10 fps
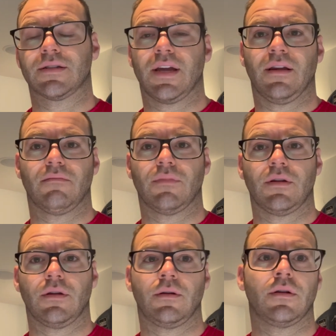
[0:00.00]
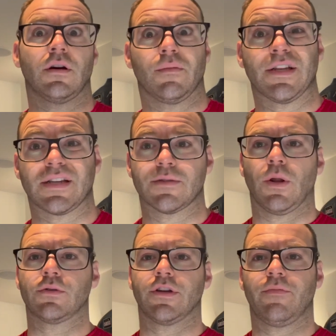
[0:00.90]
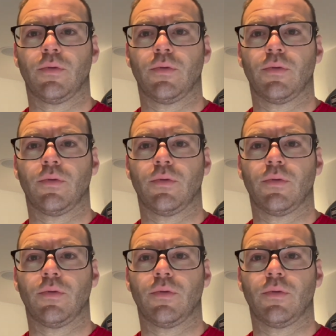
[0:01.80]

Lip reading: going to be as explosive,